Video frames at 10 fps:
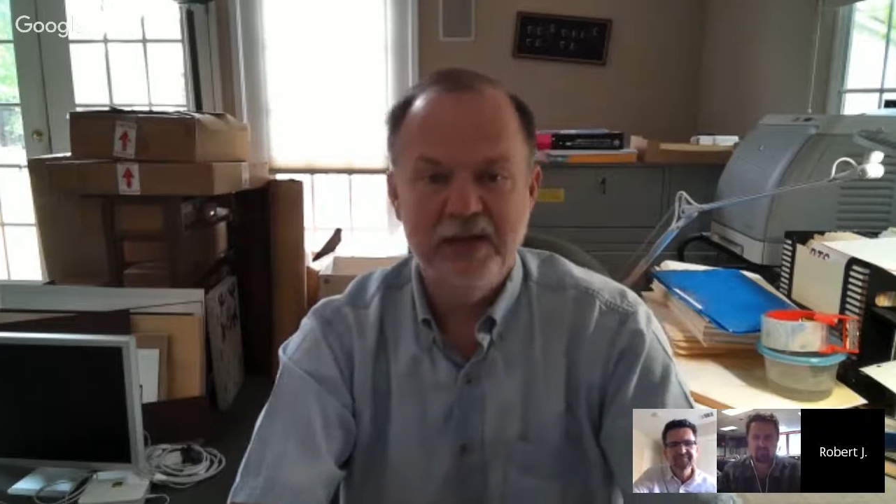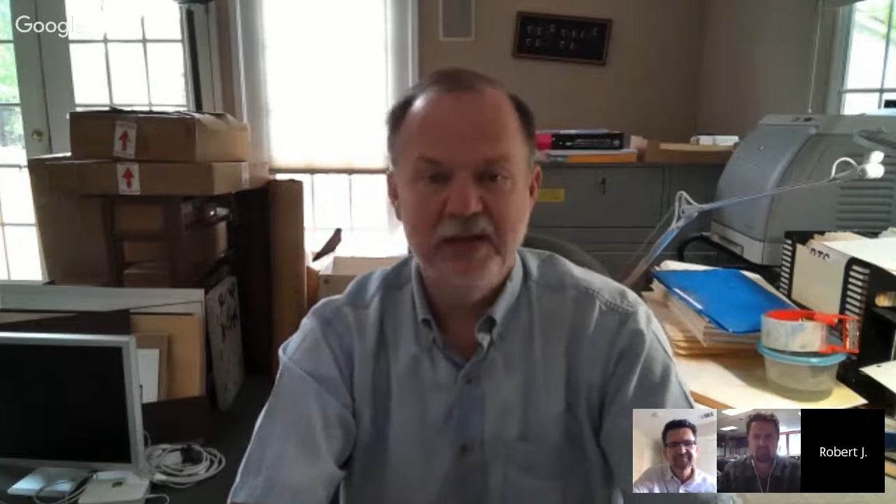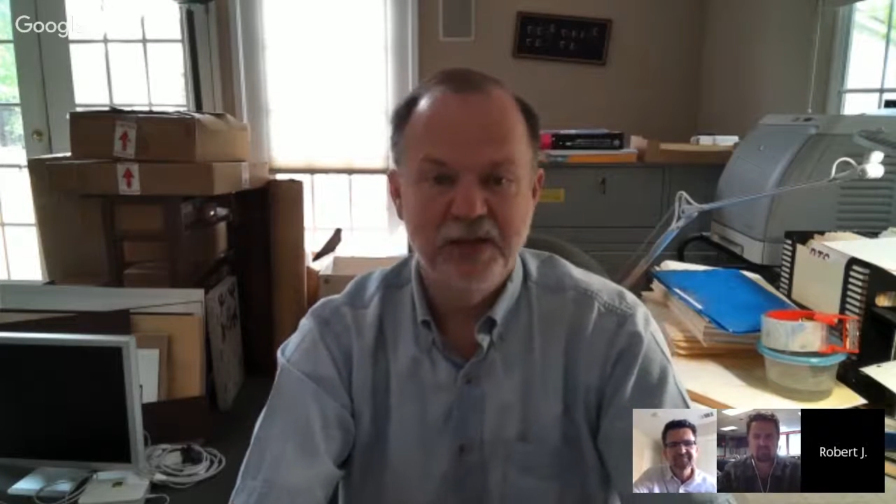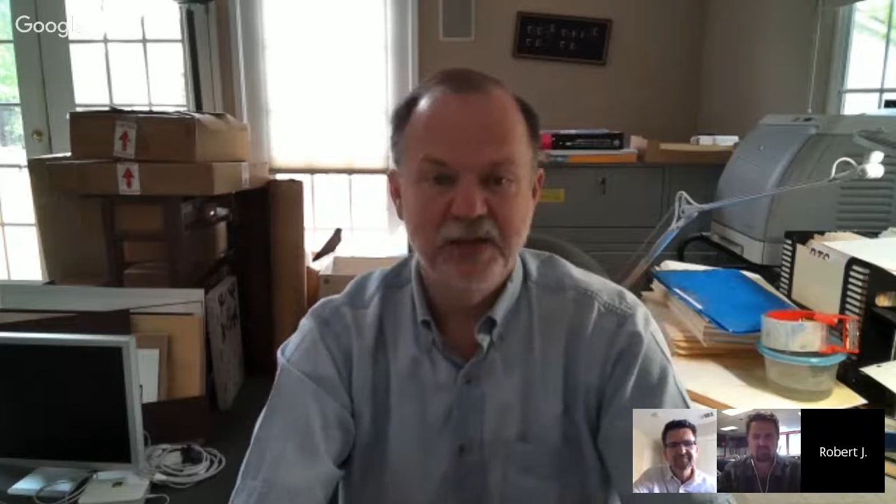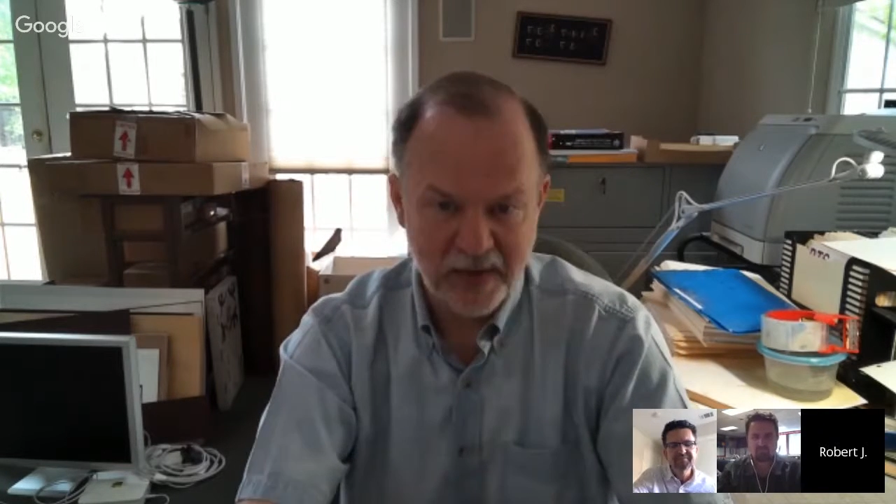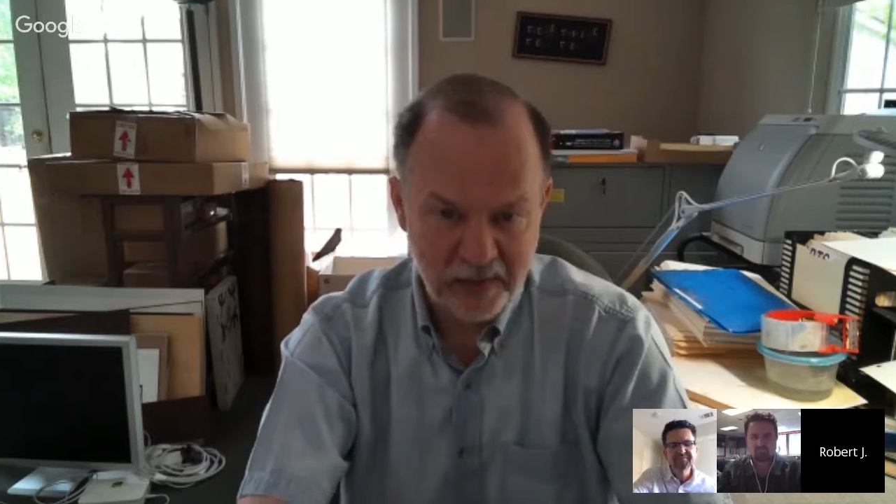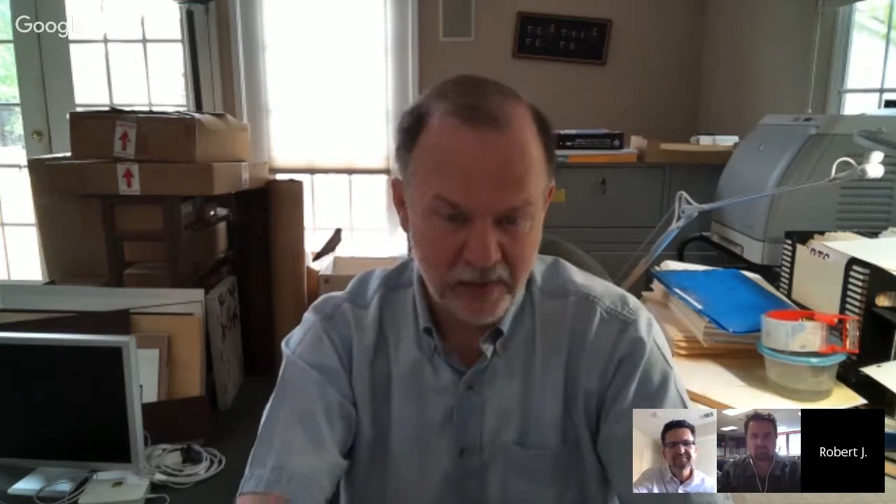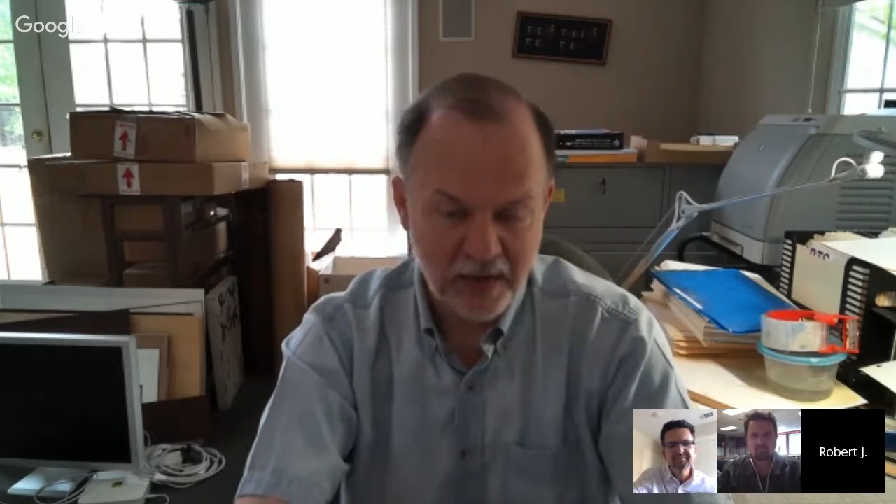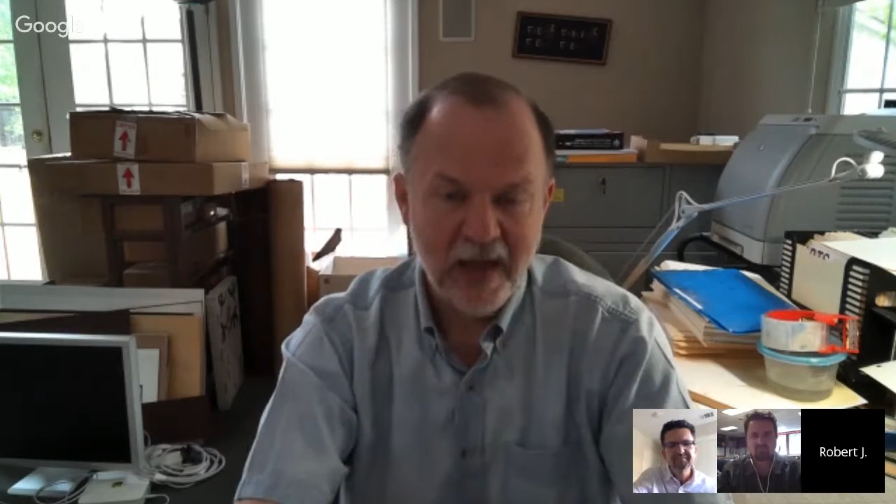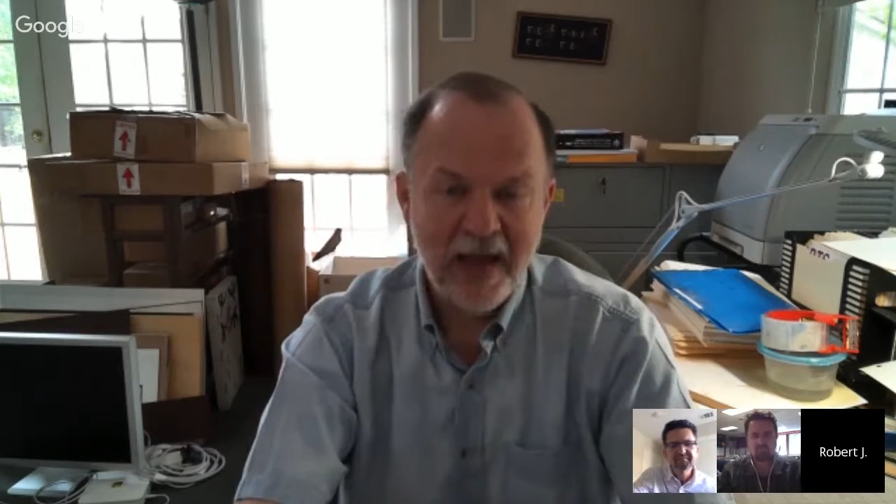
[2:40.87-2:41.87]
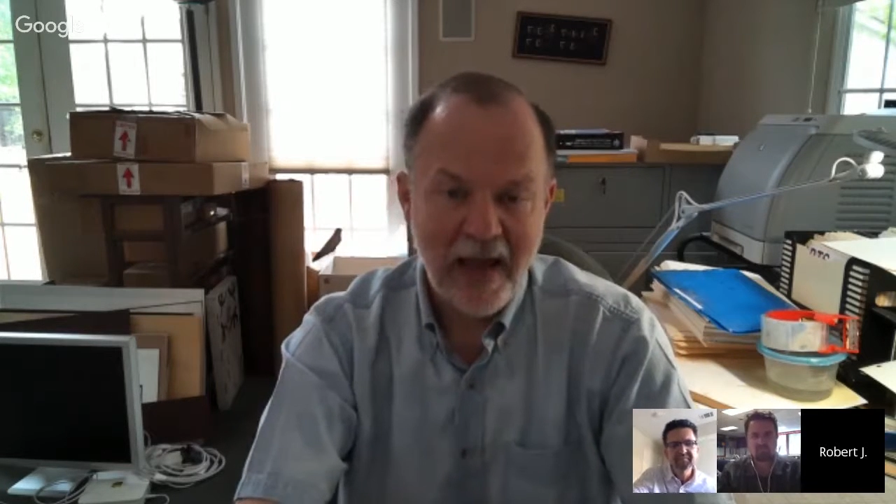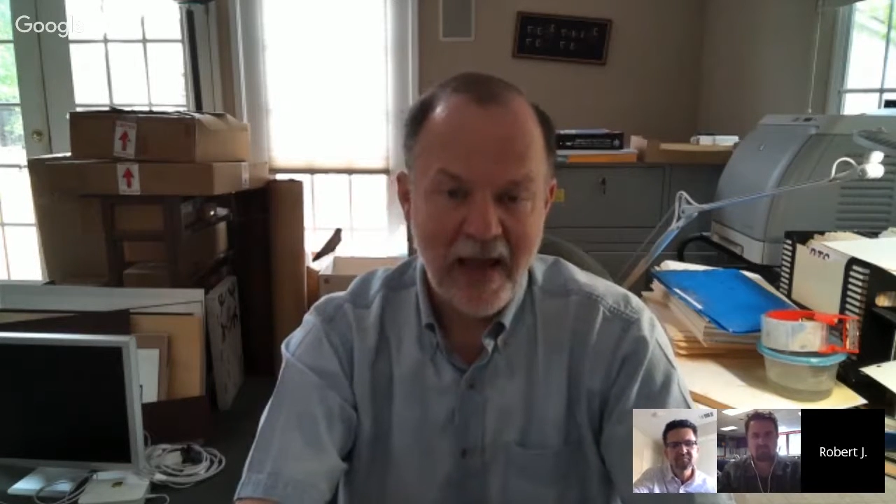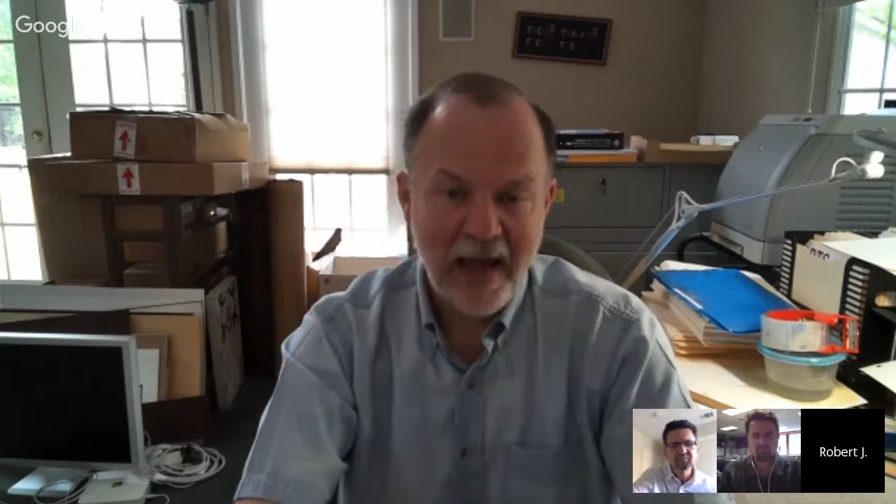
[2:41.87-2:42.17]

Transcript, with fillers: teaching people how